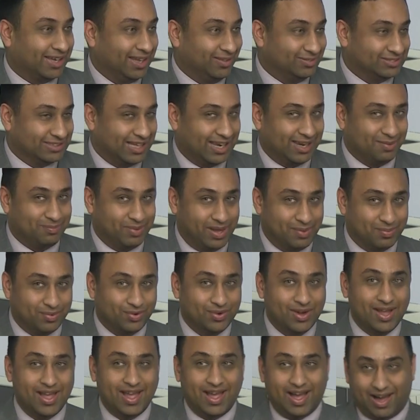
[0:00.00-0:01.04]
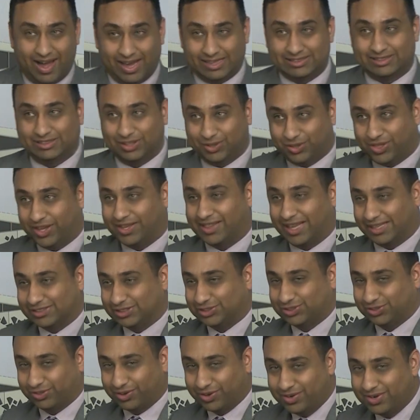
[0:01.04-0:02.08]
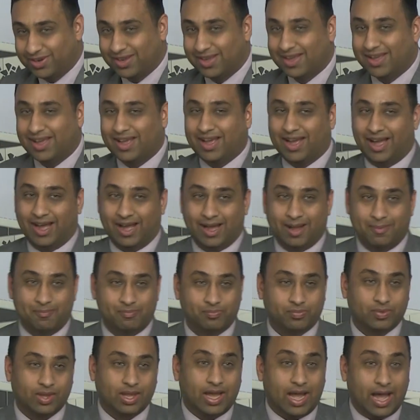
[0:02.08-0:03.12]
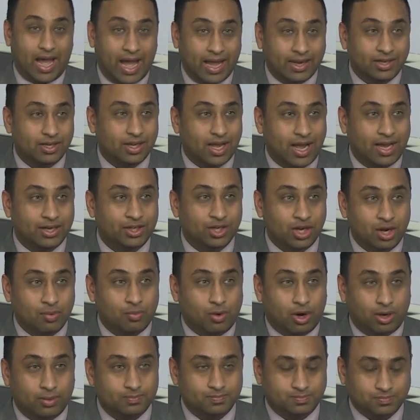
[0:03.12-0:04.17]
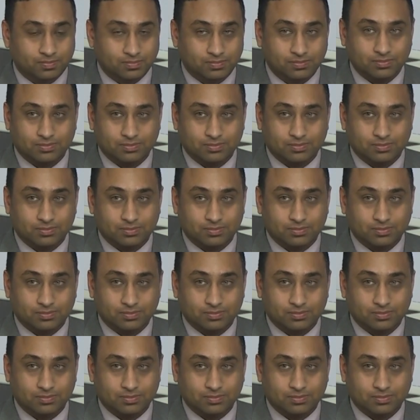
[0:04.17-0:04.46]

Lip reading: I keep telling people. I still think that's true. And you know what?